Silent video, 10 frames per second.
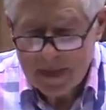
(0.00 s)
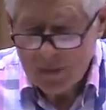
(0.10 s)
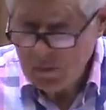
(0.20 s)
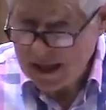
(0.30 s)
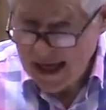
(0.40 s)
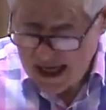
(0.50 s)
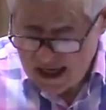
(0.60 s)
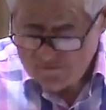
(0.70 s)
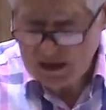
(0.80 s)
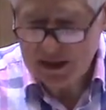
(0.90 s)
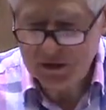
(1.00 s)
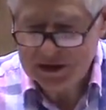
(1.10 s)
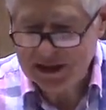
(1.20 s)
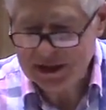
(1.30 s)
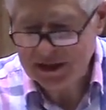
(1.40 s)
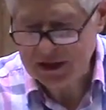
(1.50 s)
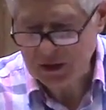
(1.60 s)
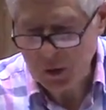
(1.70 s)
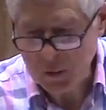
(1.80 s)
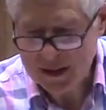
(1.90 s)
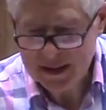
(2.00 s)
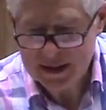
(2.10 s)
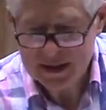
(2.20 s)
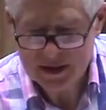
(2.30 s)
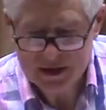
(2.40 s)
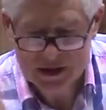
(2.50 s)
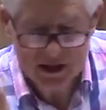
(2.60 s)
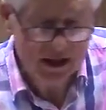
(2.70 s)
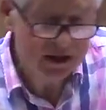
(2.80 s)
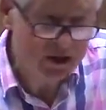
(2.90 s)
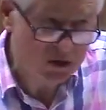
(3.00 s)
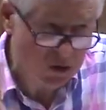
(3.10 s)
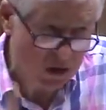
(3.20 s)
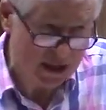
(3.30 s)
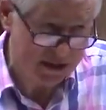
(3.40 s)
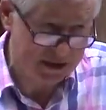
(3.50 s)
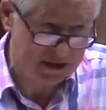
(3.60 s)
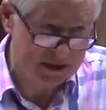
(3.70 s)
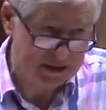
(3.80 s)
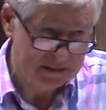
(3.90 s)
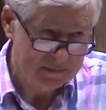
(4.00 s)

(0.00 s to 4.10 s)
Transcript: We have an identity already, it's in Christ.